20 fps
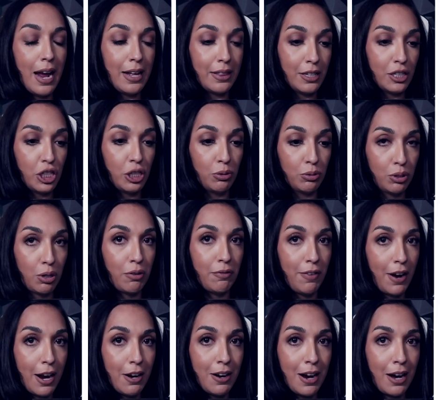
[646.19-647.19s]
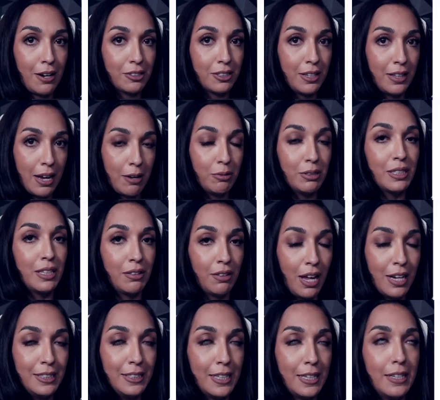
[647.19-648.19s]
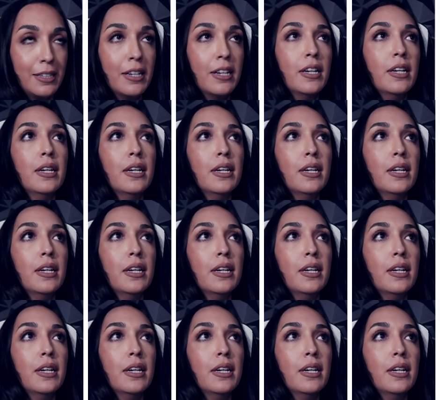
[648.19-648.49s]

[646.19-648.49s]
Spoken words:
at the Chiltern Firehouse, and that was in London.